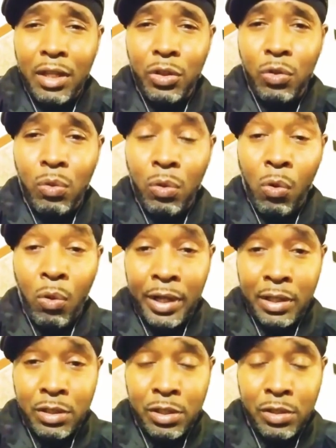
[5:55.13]
you are
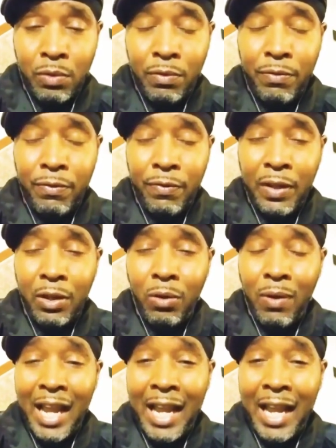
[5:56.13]
going to feel